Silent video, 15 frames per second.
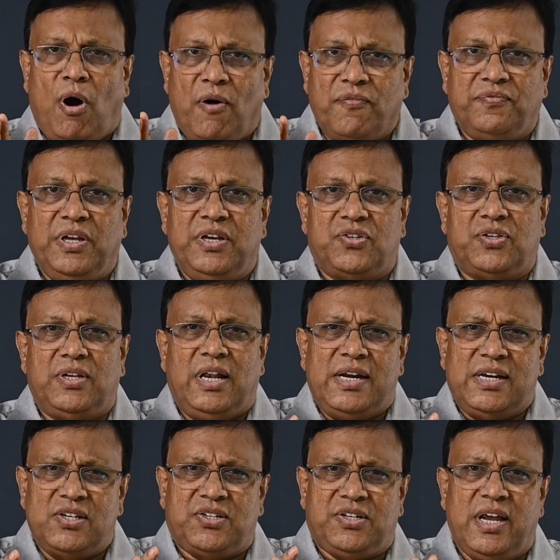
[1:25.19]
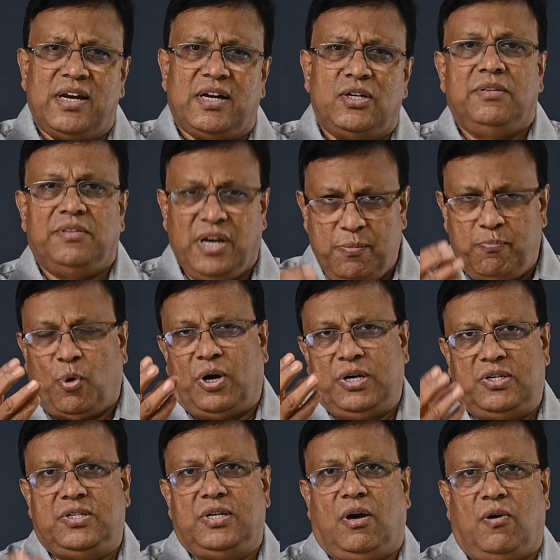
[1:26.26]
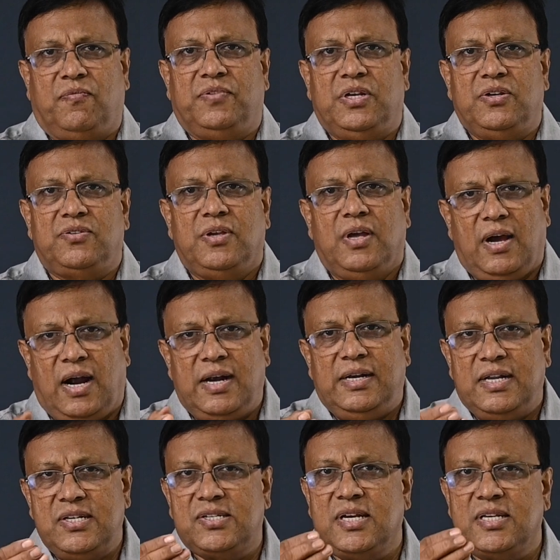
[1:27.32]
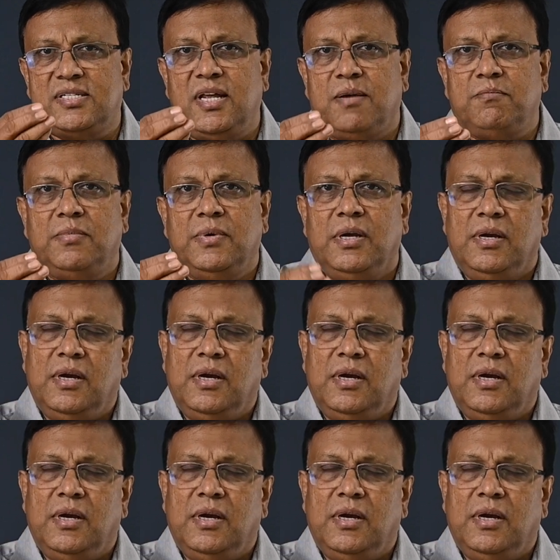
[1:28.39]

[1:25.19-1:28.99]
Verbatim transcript: of these, let us take three points of these and discuss them,